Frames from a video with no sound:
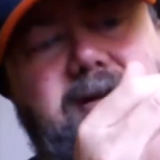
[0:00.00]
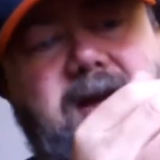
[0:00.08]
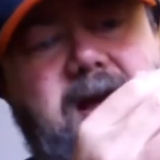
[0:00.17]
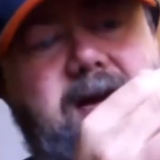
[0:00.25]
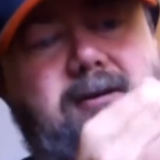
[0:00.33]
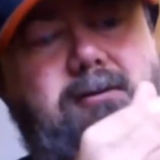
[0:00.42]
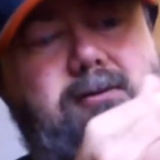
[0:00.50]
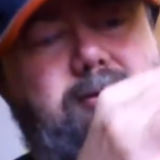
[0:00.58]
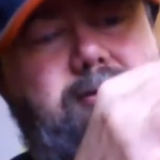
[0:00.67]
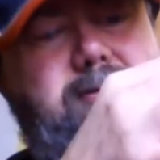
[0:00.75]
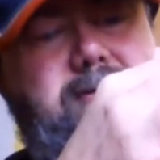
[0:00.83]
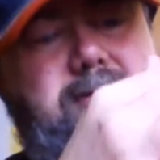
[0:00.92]

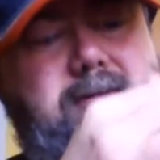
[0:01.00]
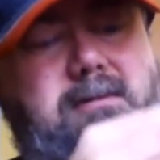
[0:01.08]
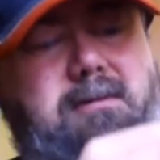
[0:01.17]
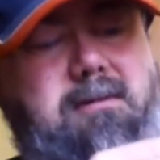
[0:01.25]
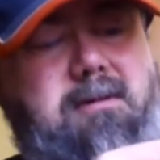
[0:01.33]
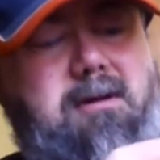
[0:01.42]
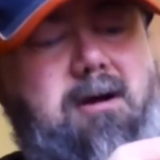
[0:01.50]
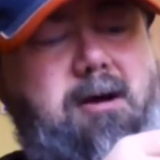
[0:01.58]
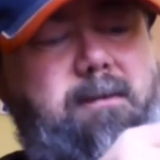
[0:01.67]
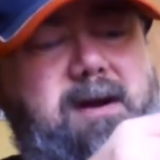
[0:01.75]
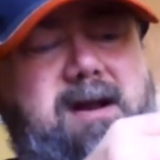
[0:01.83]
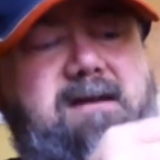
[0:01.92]
Now,
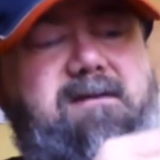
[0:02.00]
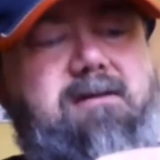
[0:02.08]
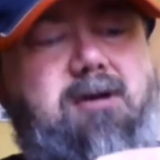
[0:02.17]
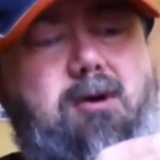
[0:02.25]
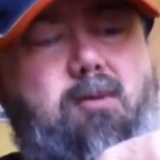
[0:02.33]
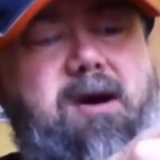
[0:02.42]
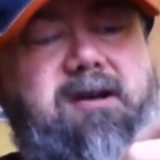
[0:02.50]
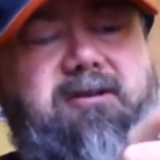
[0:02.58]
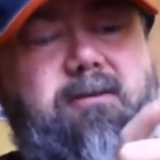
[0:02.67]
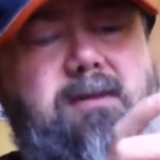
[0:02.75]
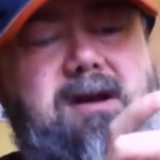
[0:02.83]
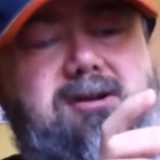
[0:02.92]
I believe there are
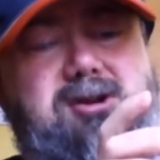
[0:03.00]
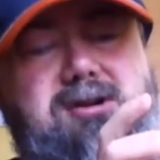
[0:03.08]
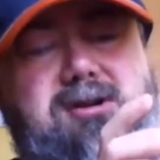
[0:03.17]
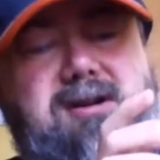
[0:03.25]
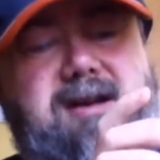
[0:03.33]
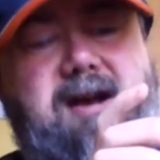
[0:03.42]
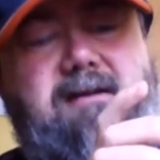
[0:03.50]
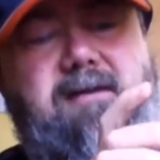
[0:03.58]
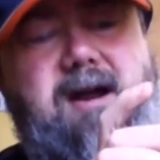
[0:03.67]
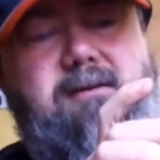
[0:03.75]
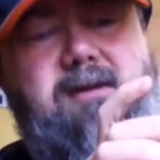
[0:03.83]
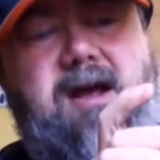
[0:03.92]
ways and means you can get
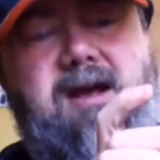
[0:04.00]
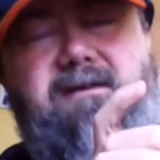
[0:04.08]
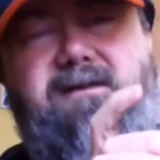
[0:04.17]
around that.